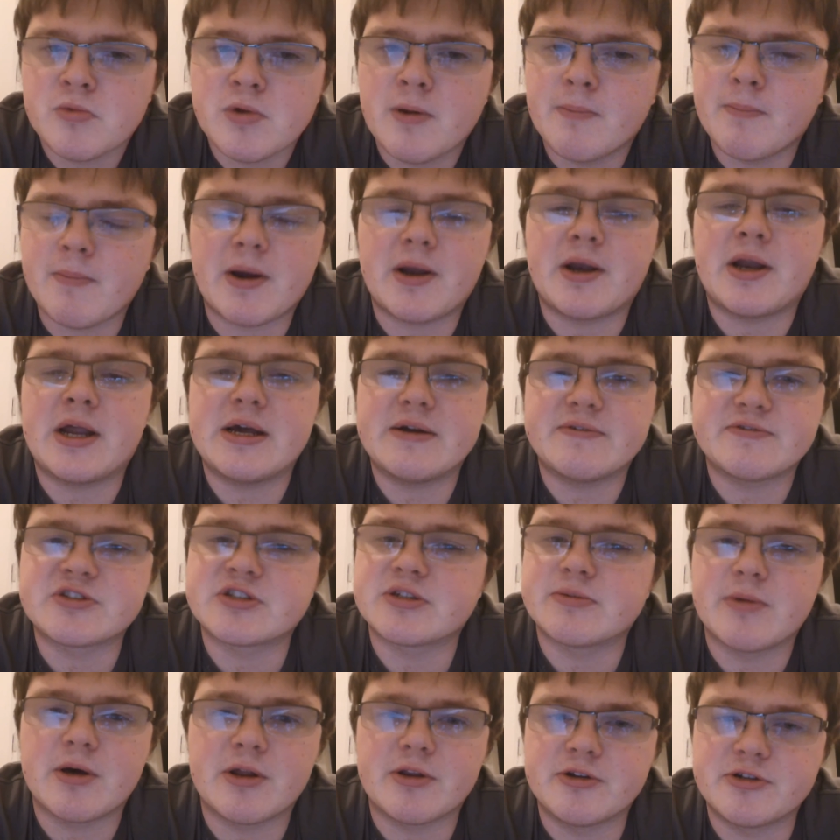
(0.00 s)
might have
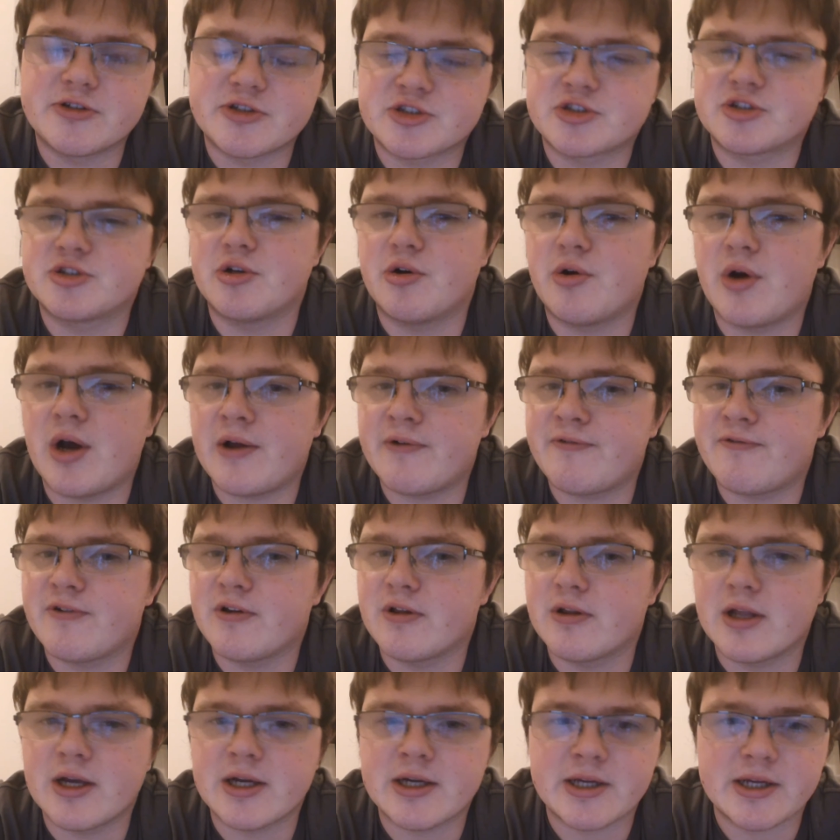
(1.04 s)
some others. So I feel
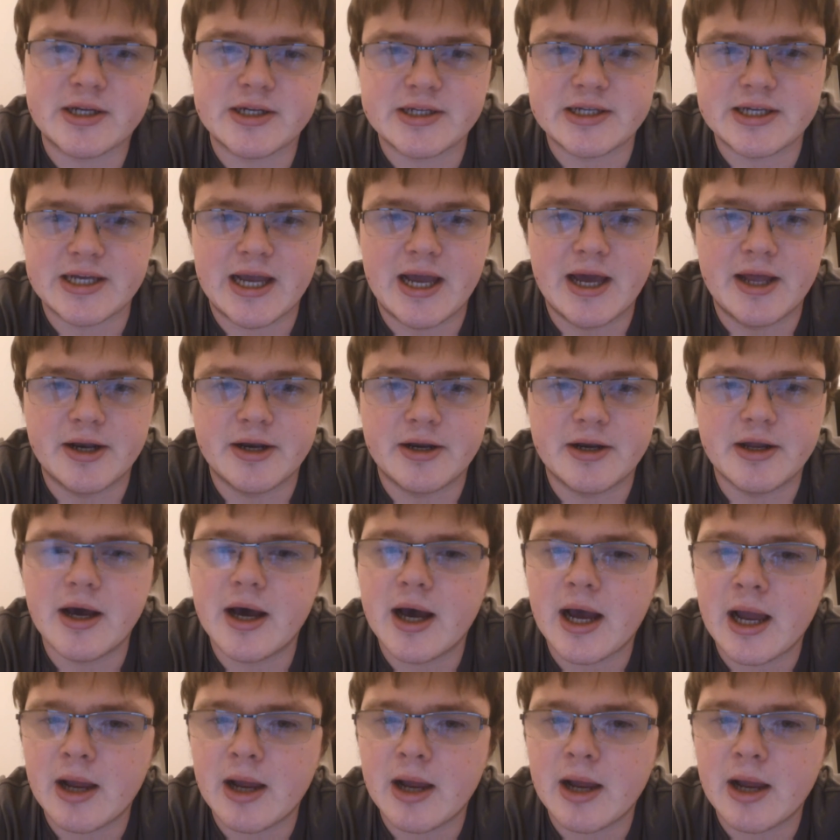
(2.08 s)
like in Canada,